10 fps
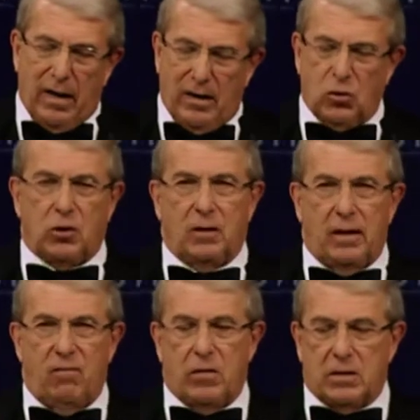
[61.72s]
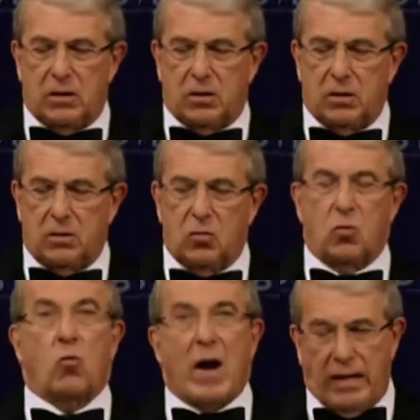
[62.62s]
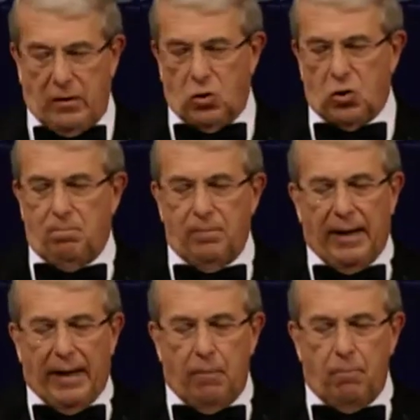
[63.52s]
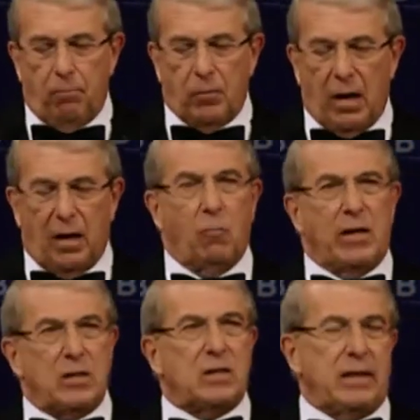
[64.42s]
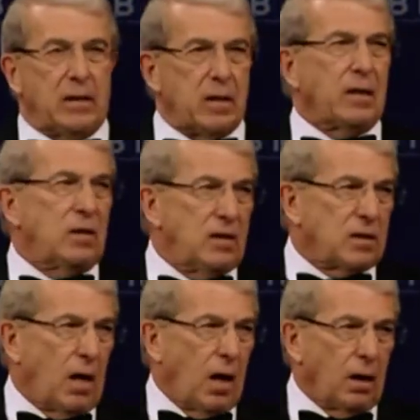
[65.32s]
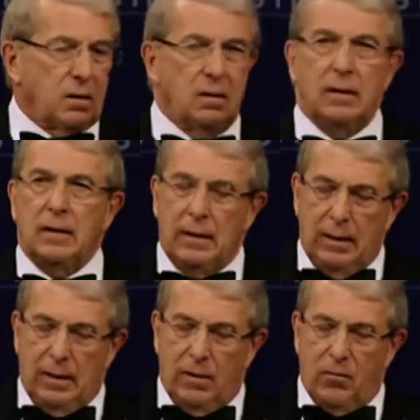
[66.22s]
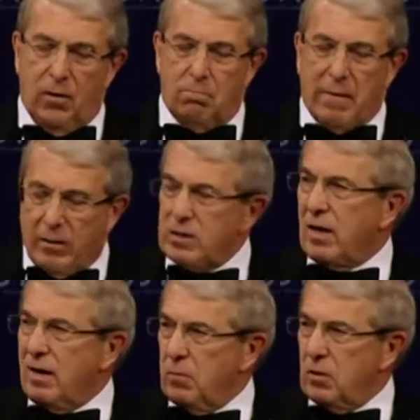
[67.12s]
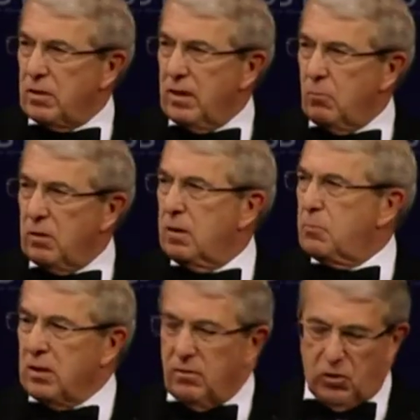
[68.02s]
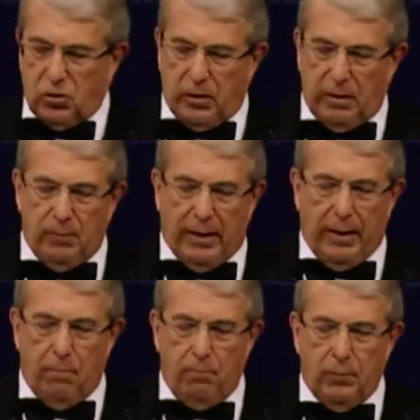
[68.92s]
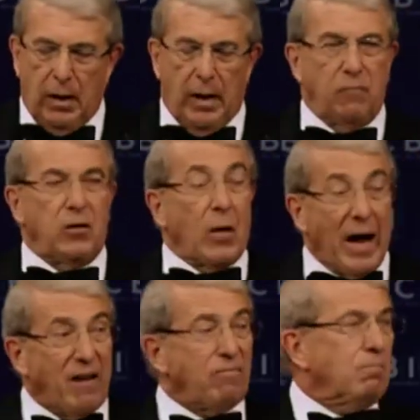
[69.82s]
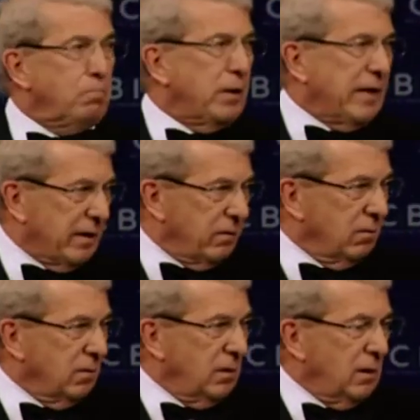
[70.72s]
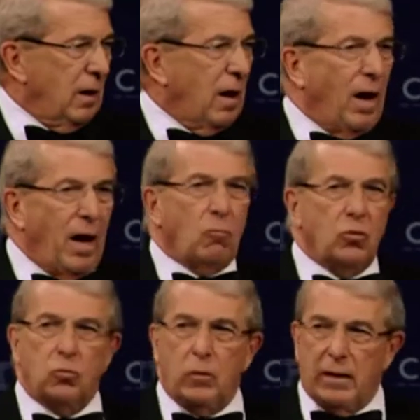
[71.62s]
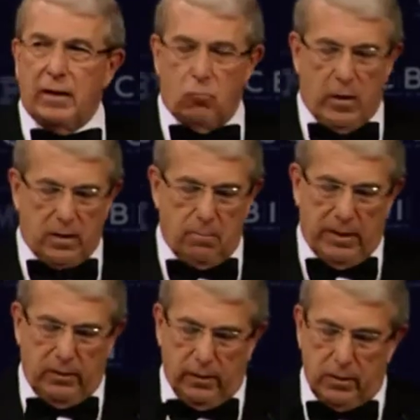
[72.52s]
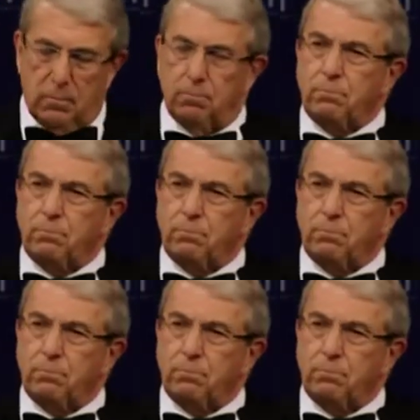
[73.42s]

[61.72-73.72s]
actually visited Greenwich, and I went to see the Cutty Sark, the Maritime Museum and the Observatory. And if you haven't been, I would really recommend it.